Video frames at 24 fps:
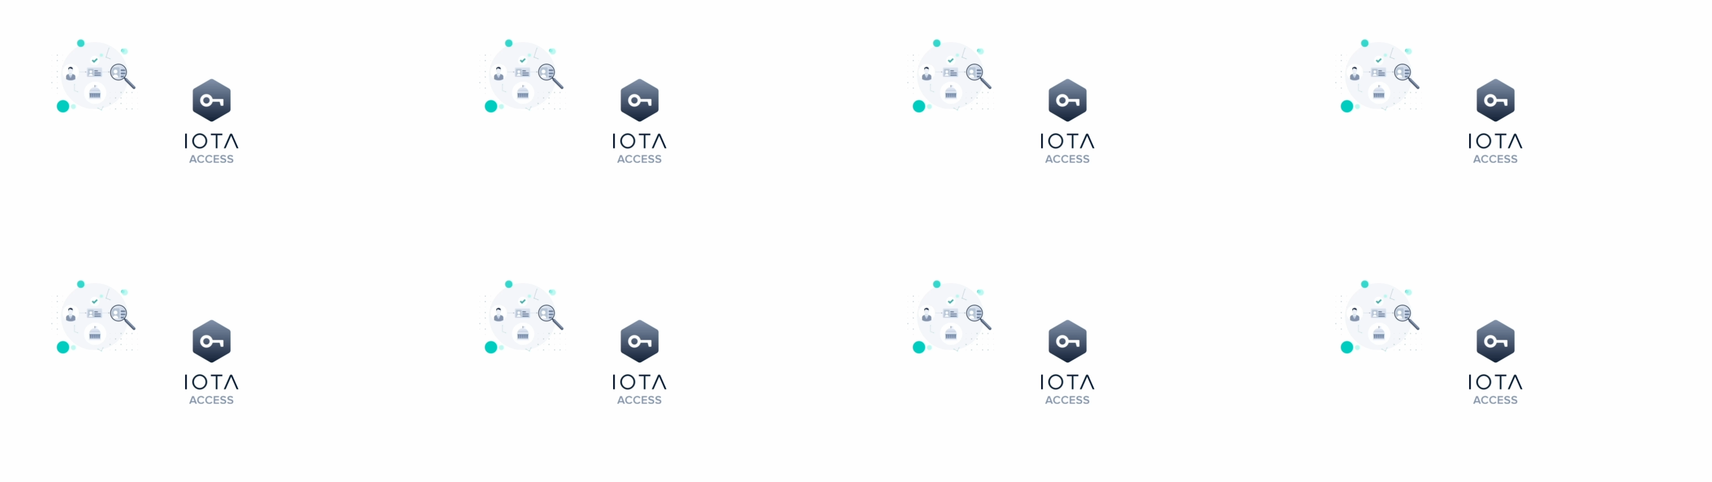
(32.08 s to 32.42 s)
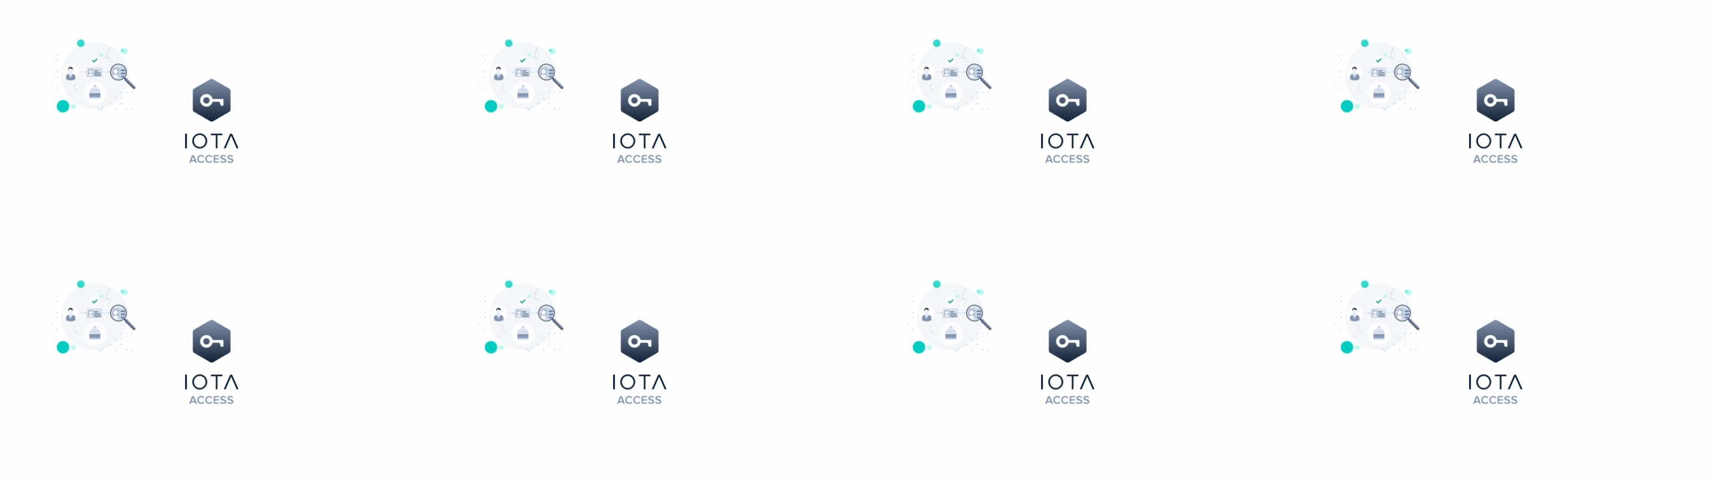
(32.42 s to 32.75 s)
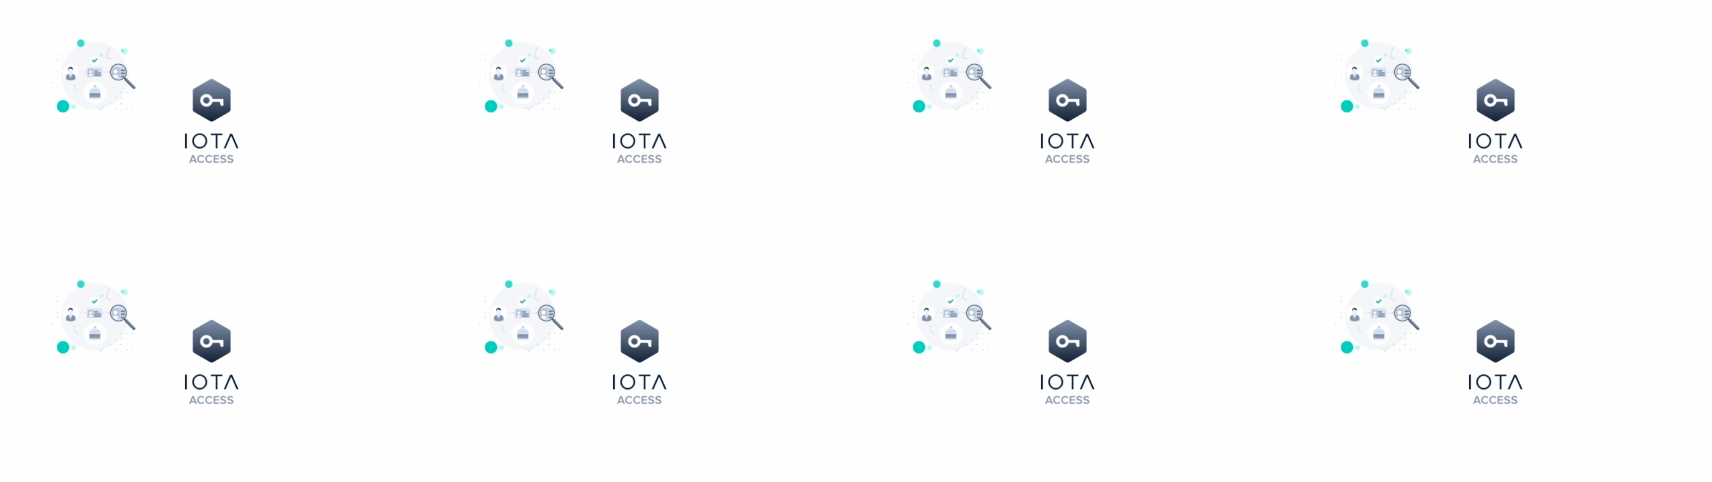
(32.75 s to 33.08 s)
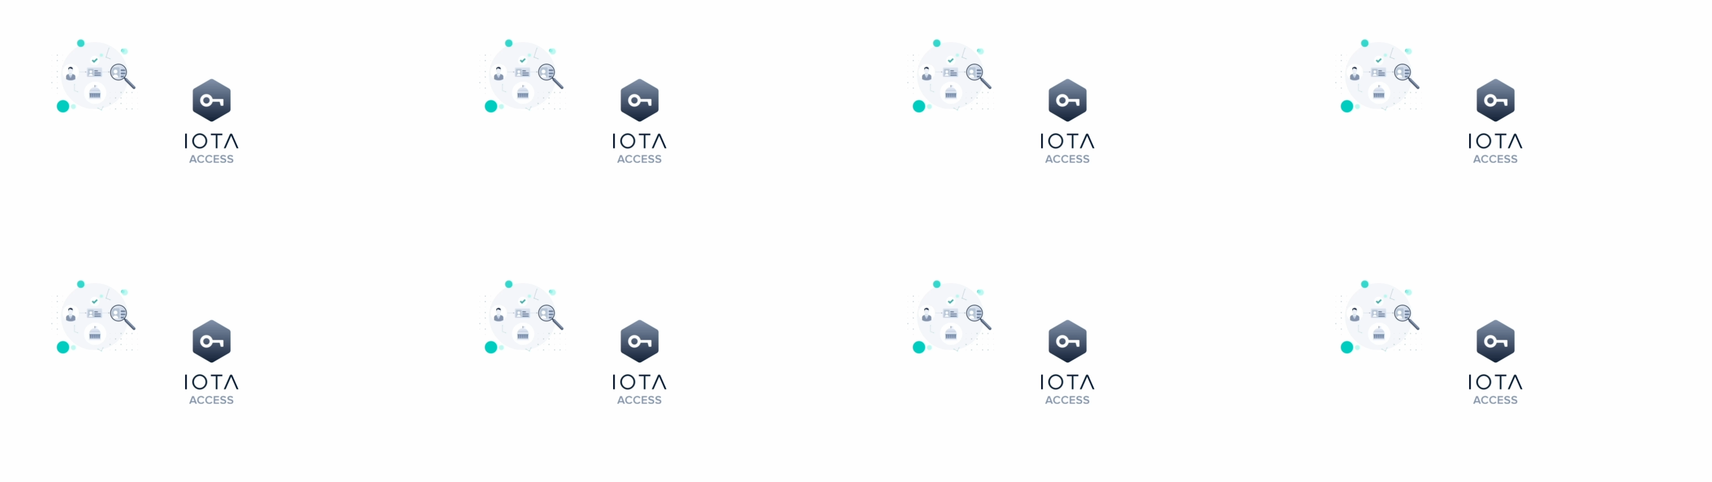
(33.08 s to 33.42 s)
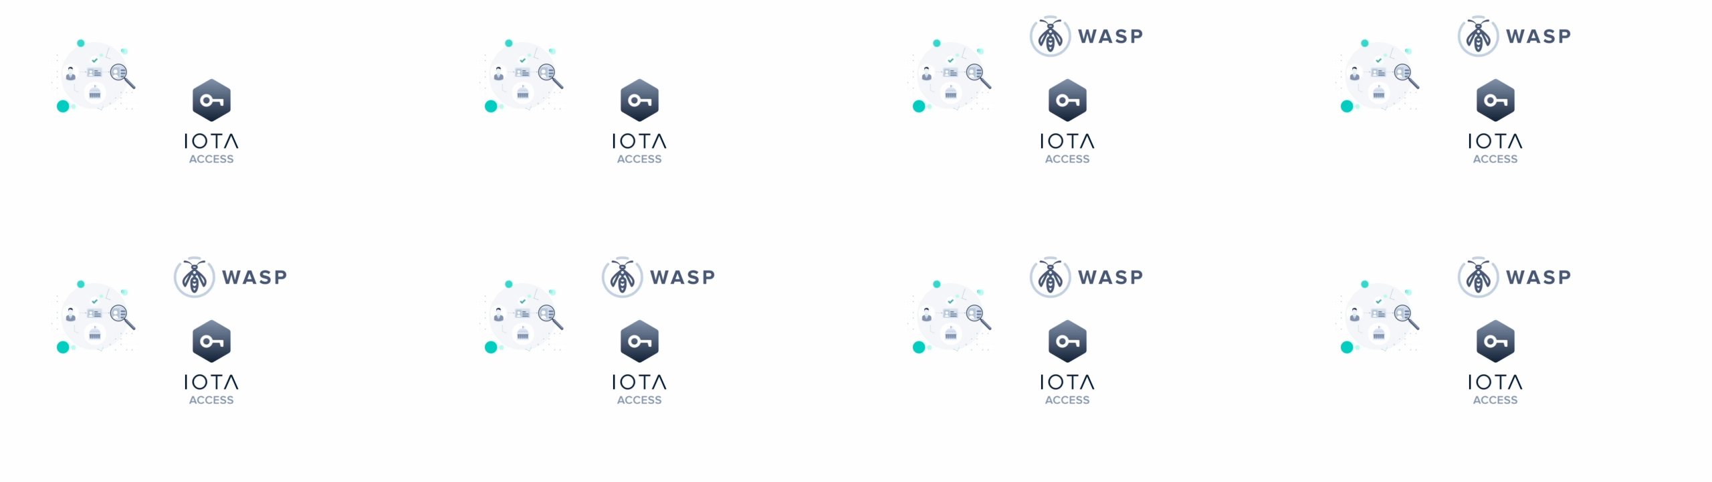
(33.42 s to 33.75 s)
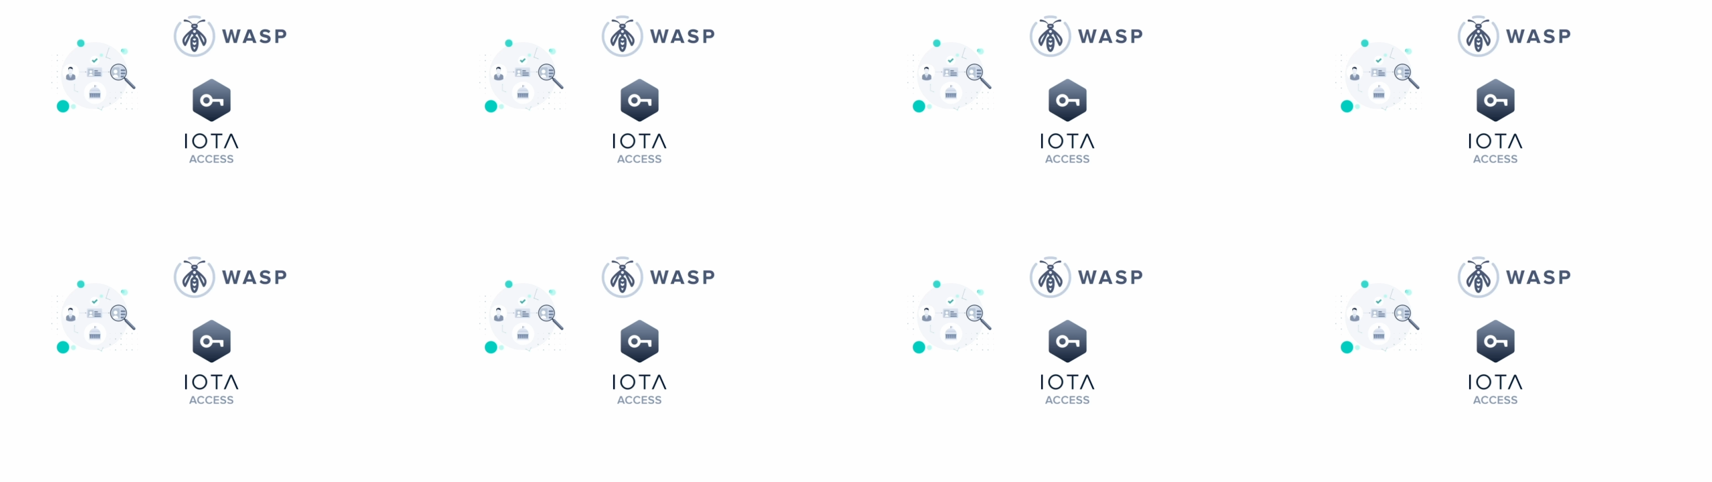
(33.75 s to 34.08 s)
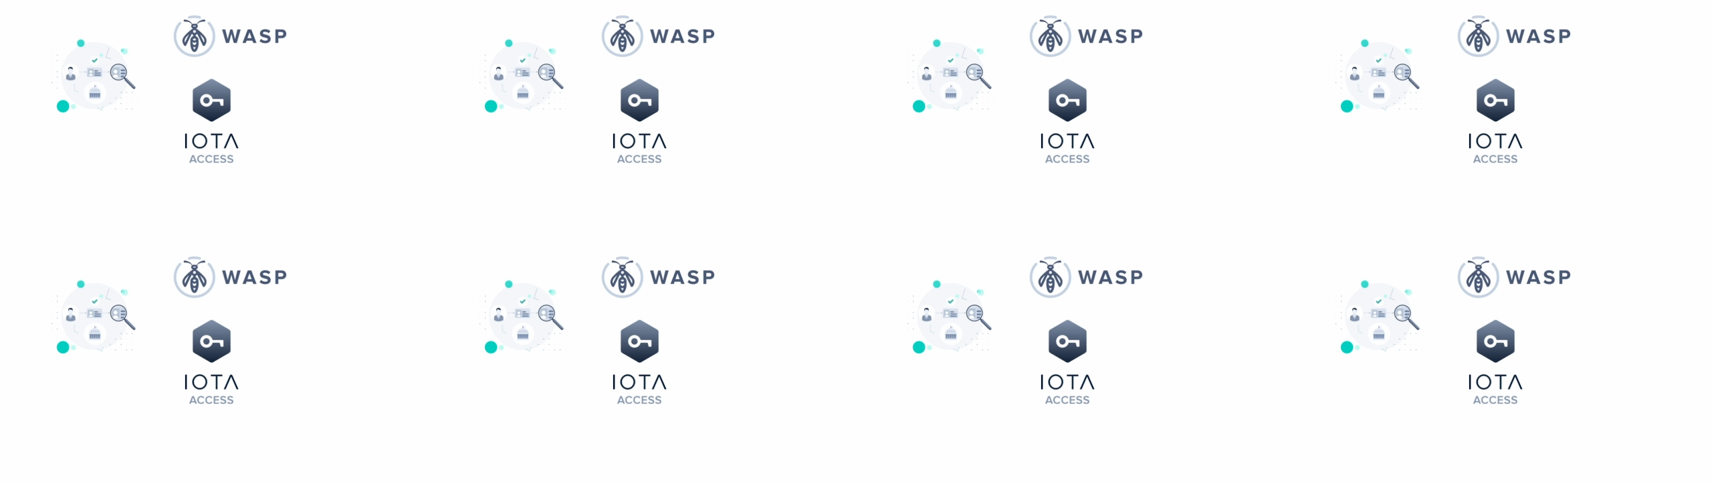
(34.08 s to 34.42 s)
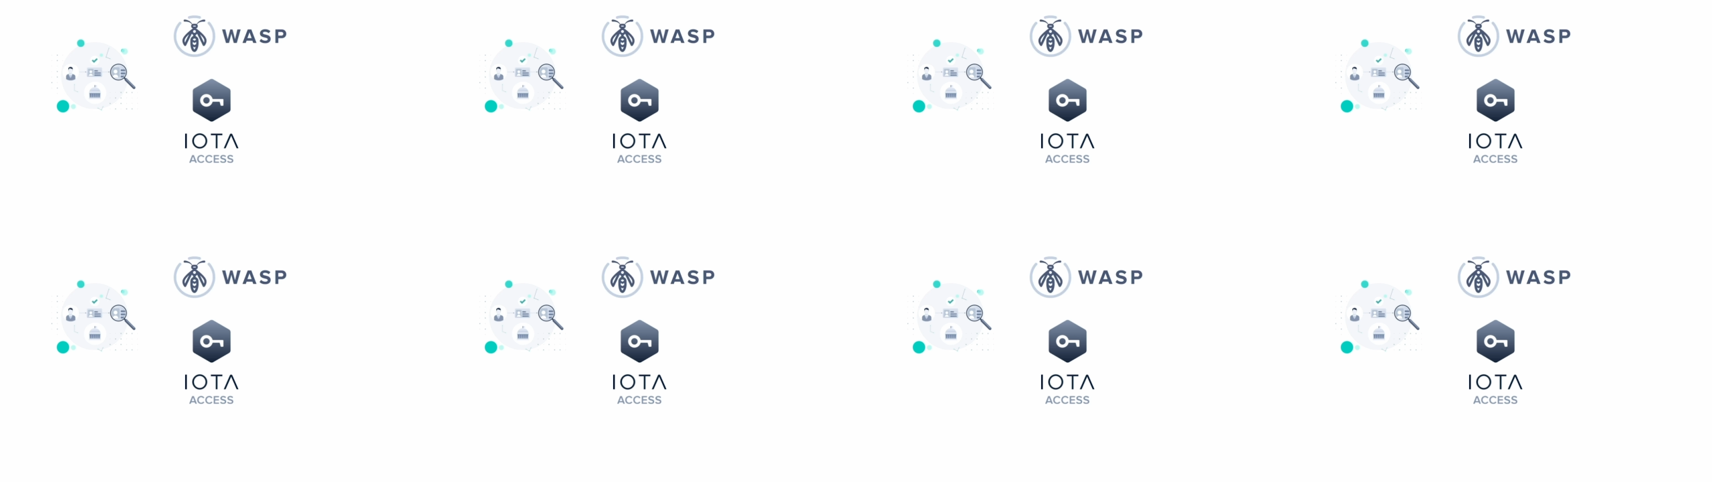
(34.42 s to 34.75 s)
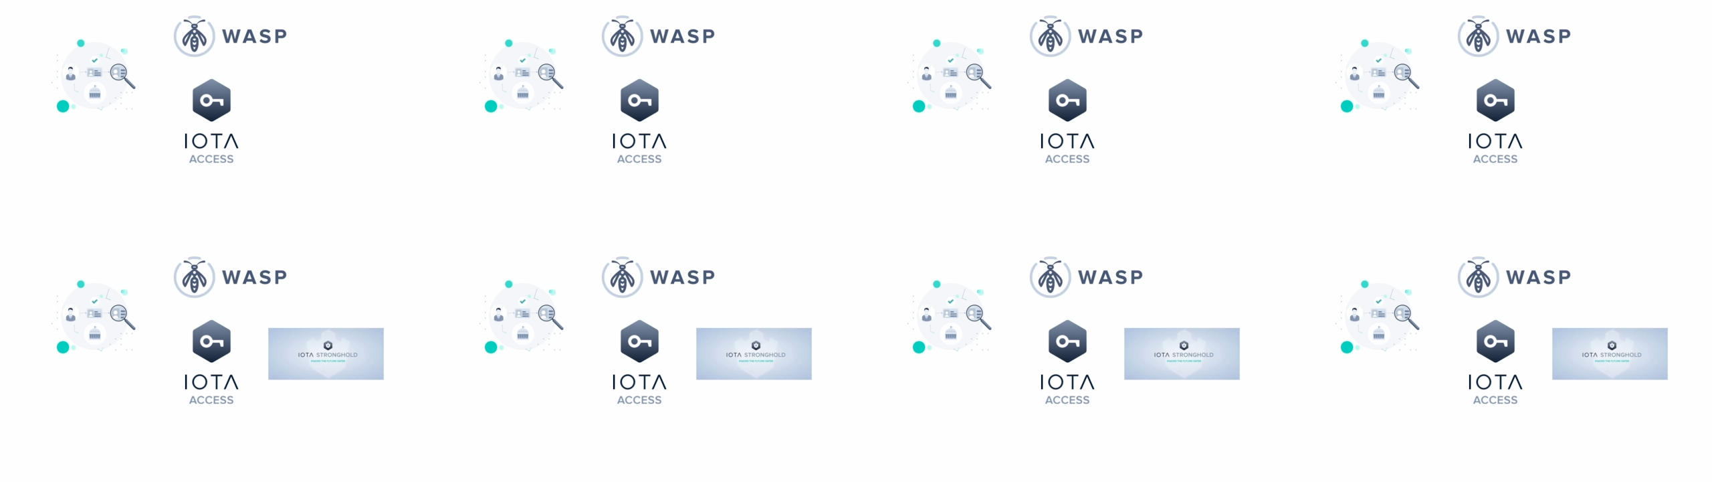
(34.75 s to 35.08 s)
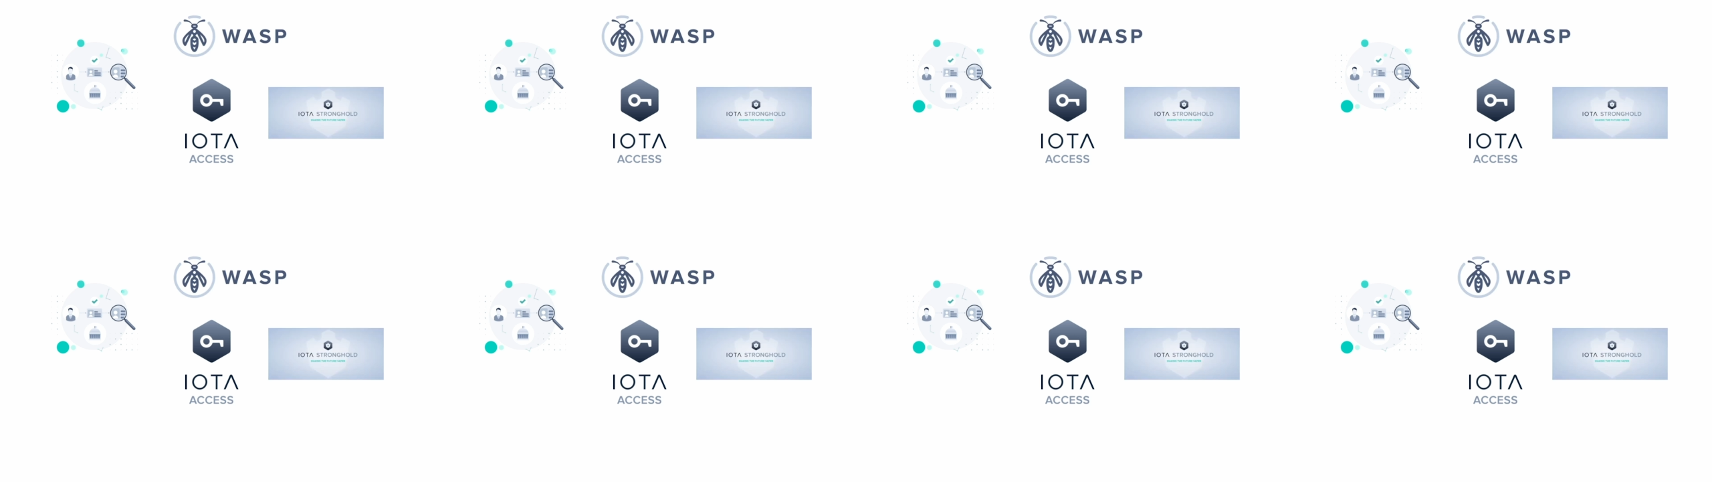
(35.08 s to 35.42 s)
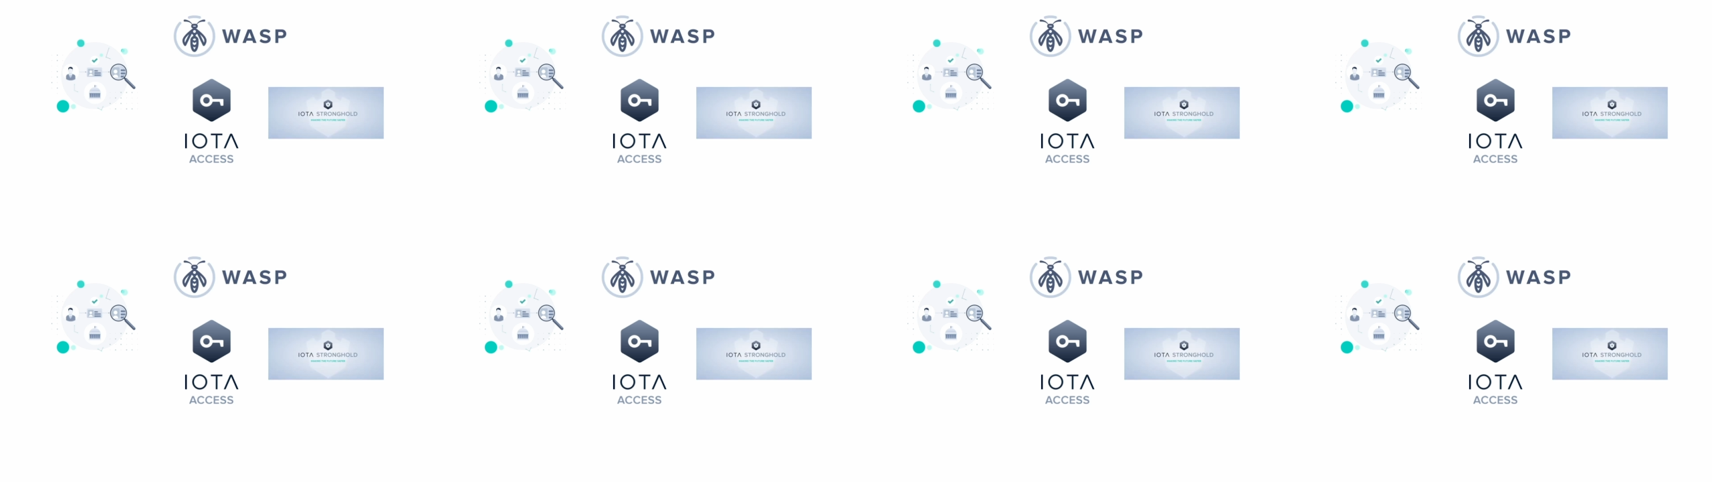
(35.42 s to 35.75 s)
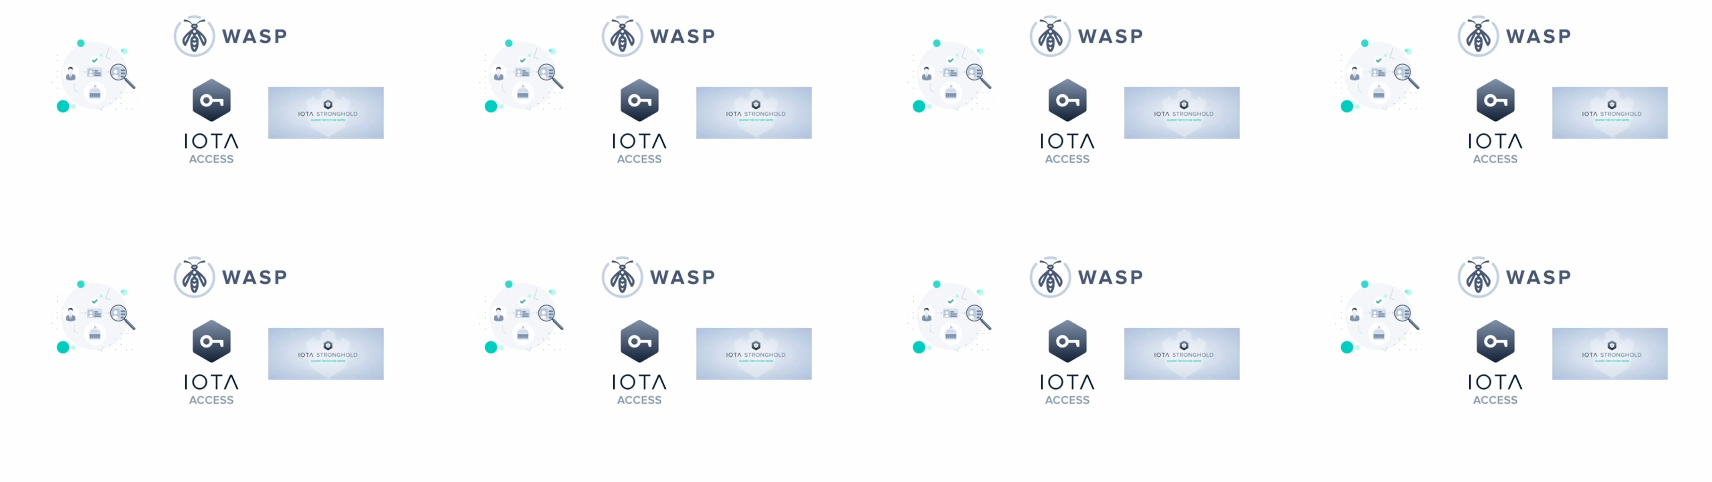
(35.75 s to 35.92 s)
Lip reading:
No face is visible, so there are no lips to read.